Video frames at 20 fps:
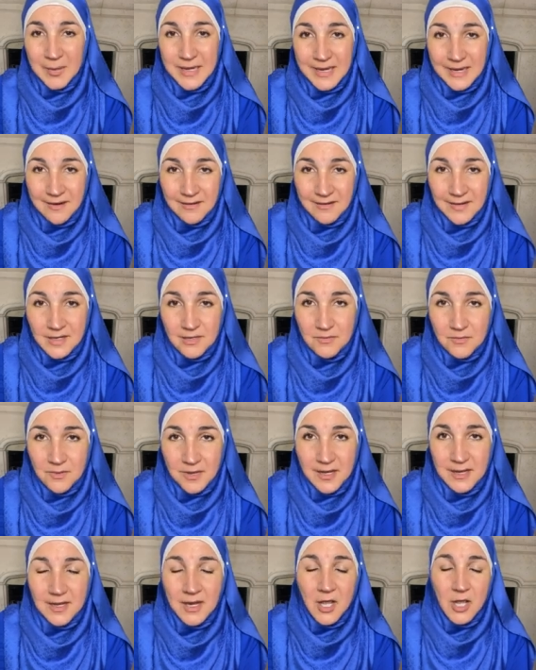parent,
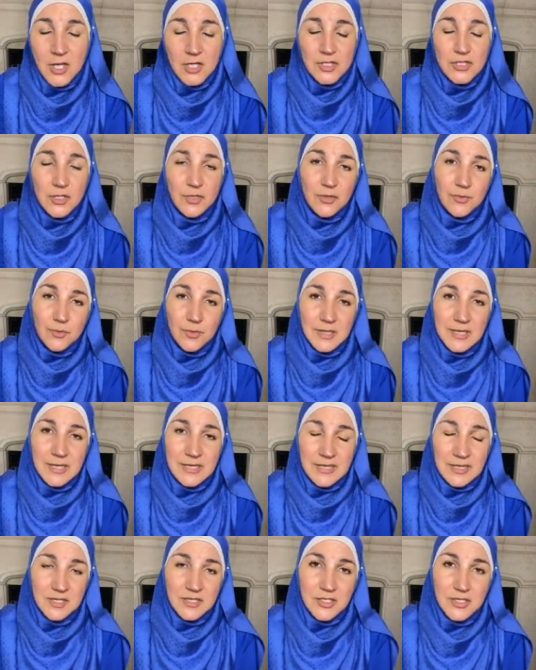right? So you really
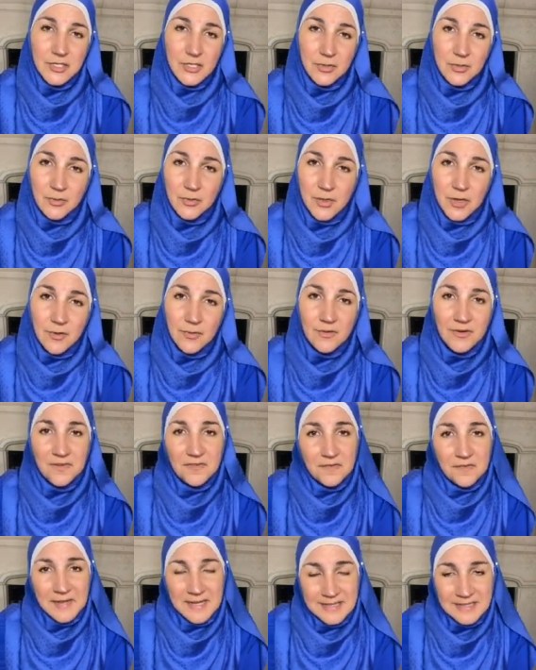need to
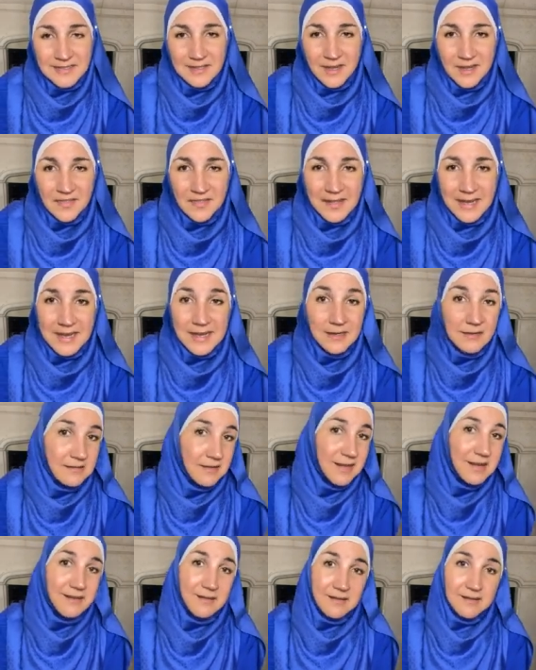reflect on that,
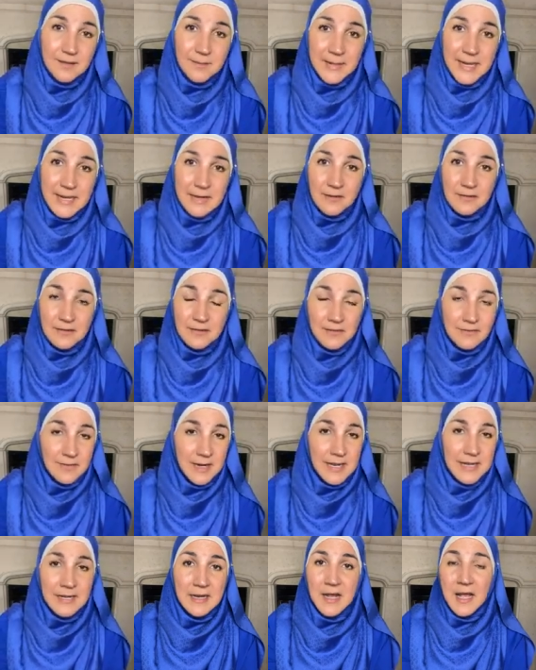hear them out,
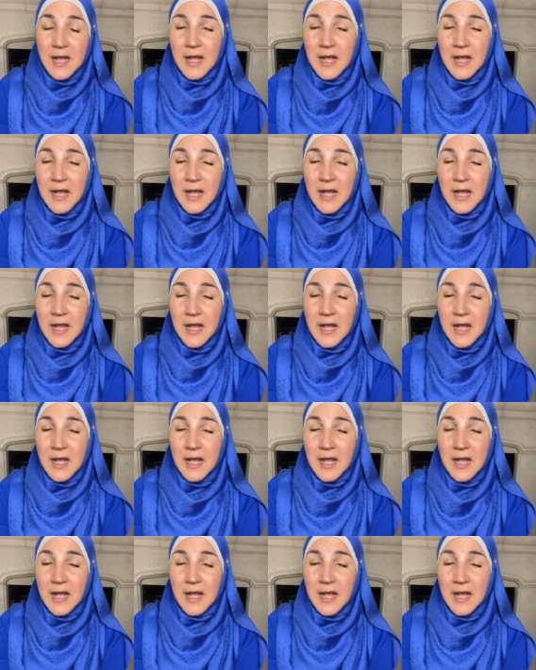right?